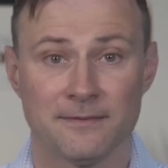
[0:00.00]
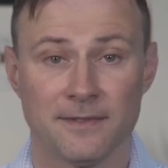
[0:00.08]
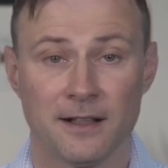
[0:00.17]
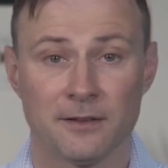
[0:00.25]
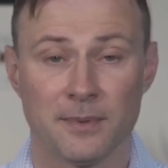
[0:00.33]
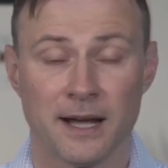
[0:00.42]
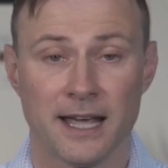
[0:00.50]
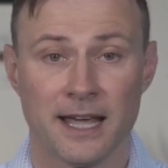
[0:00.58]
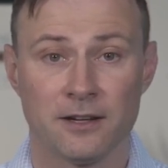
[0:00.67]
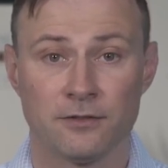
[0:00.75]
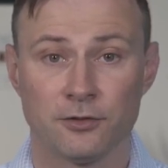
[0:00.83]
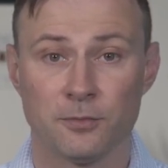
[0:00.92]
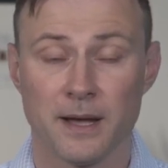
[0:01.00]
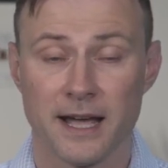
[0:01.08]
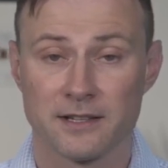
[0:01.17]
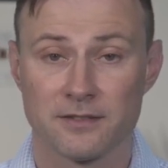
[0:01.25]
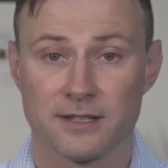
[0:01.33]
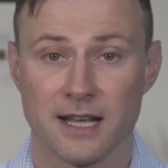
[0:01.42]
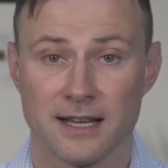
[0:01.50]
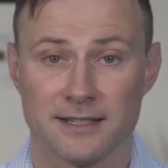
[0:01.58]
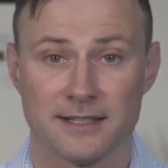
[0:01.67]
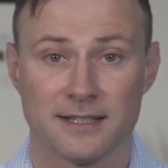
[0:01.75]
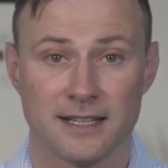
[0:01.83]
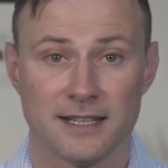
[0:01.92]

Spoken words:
followed by a group exercise.